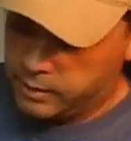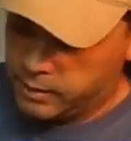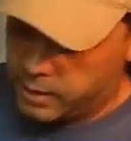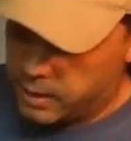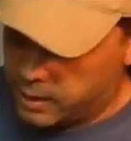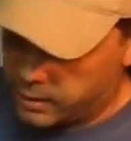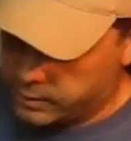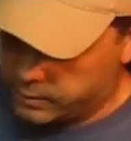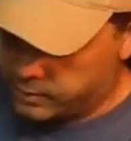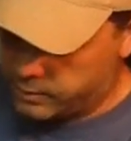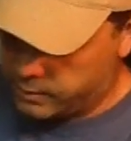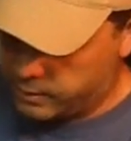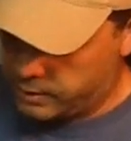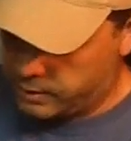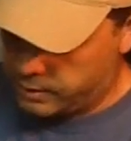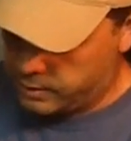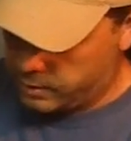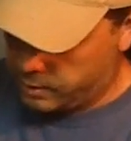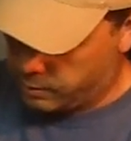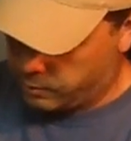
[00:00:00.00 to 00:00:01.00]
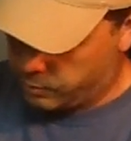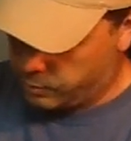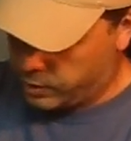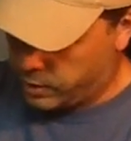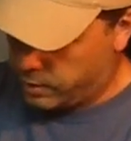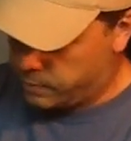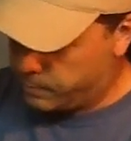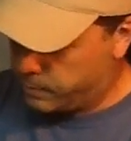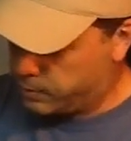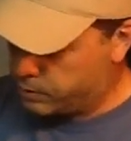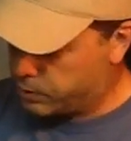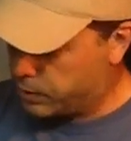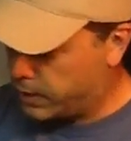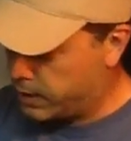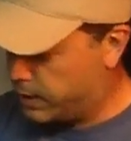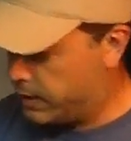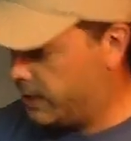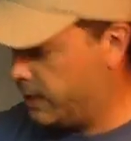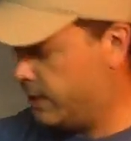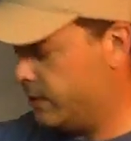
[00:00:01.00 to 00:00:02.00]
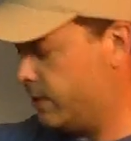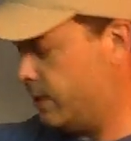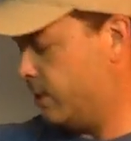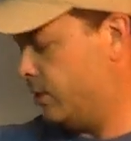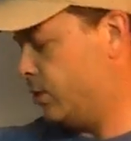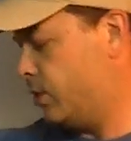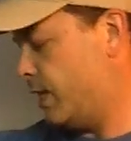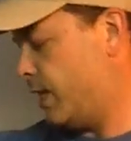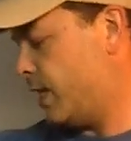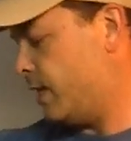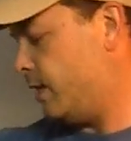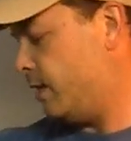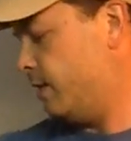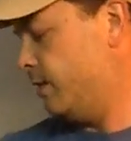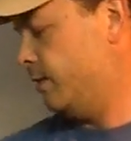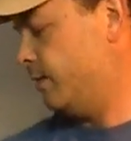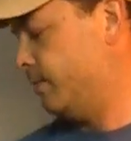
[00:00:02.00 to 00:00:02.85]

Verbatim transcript: onto the rim, try and get it into the channel.